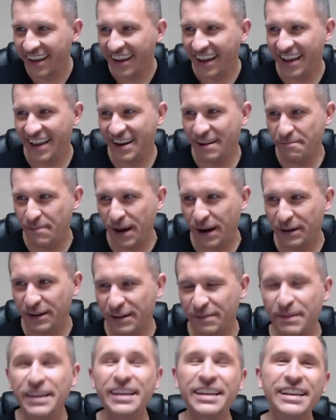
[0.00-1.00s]
An
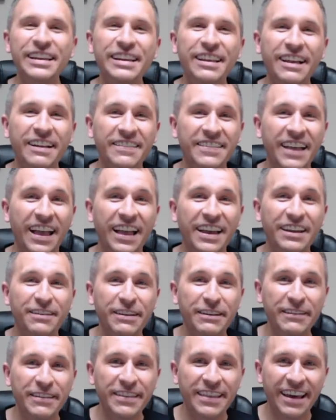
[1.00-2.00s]
embarrassment. Lily loves. I
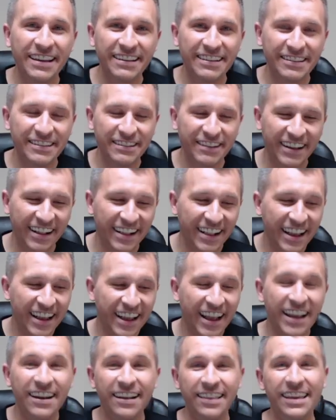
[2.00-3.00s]
agree with that as well.
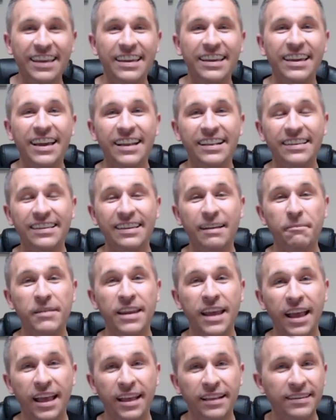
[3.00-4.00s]
And nothing against some
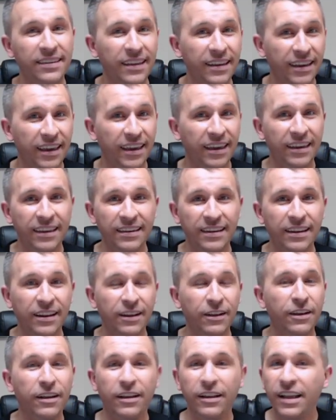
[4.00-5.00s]
dad singing, because, the
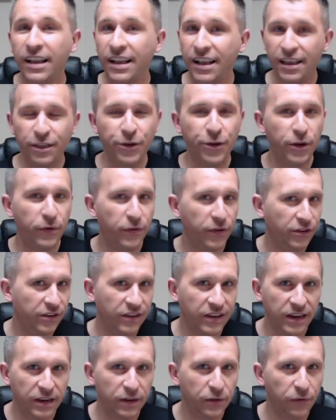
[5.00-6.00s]
Eurovision
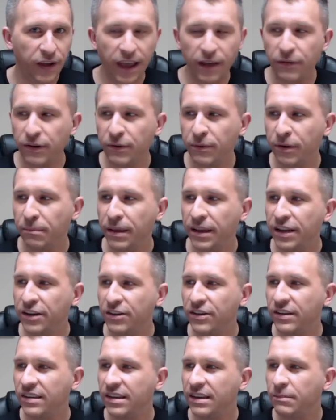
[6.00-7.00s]
stage is for everyone, but it
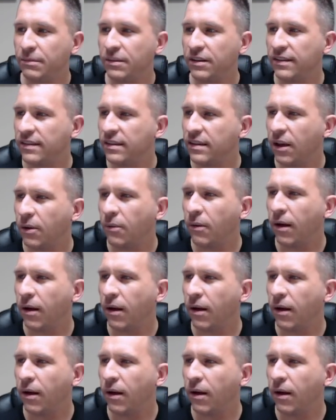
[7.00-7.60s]
just seemed so